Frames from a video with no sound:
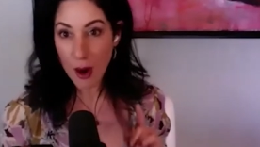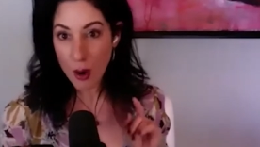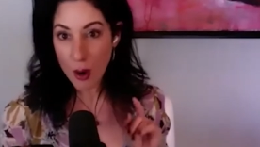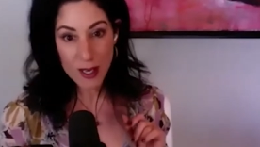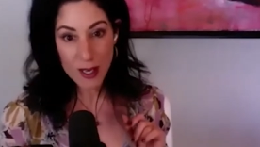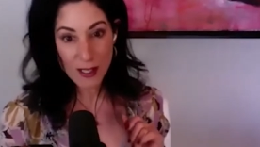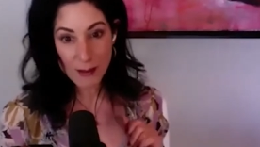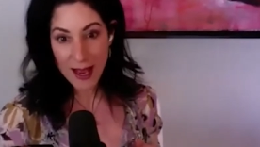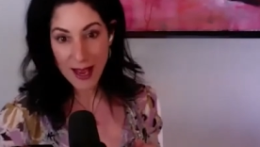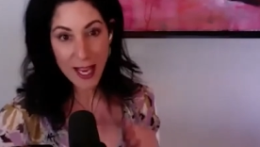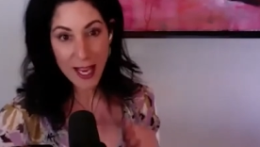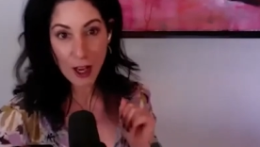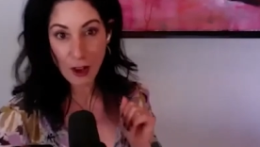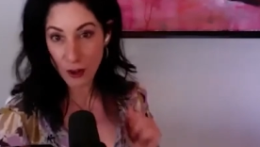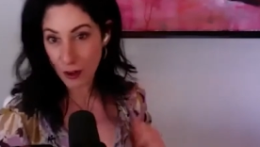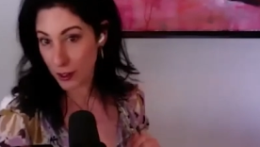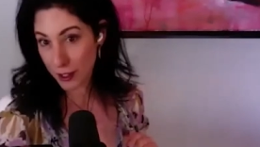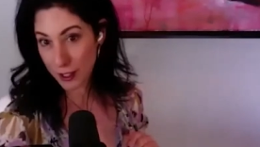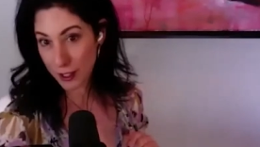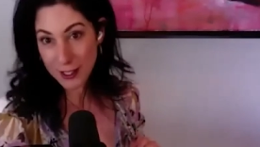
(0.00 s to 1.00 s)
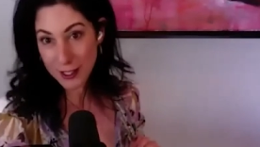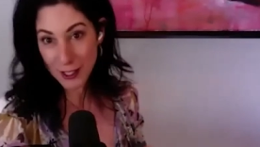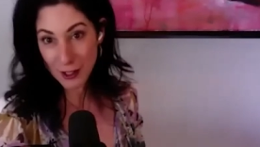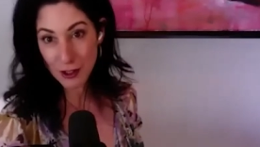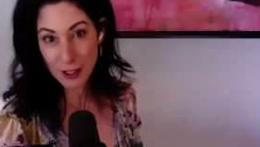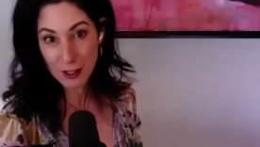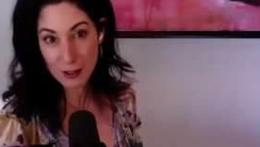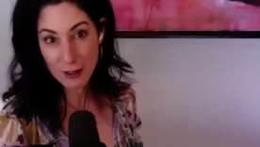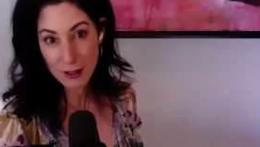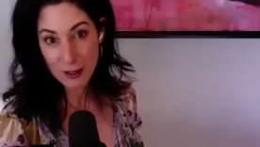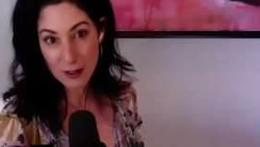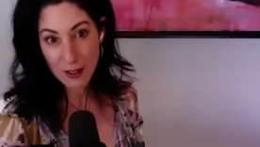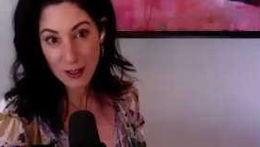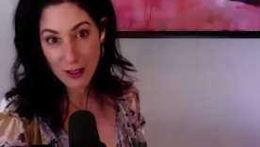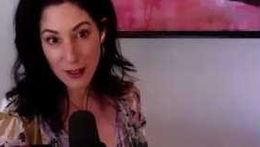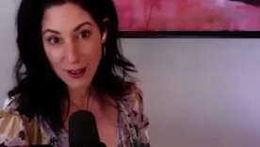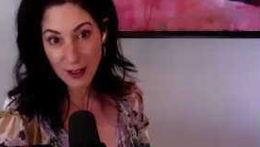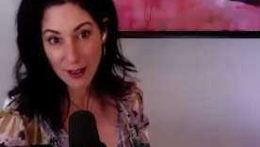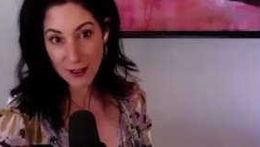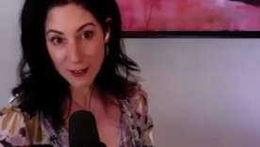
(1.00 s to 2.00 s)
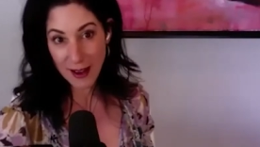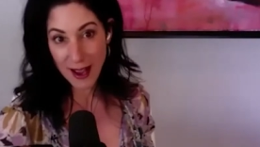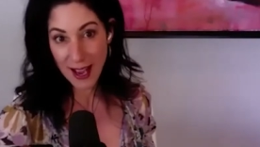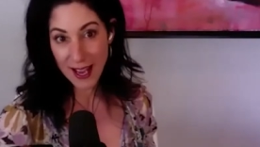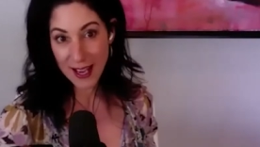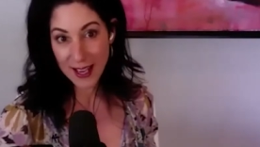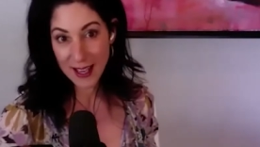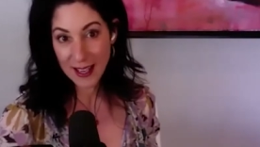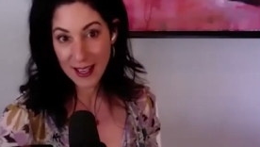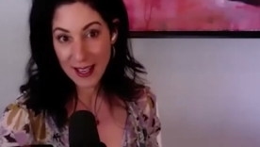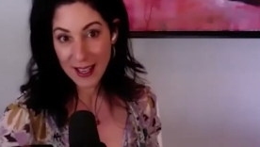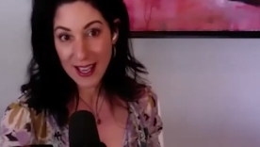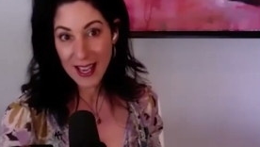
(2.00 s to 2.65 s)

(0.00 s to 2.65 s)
always making good decisions. Okay?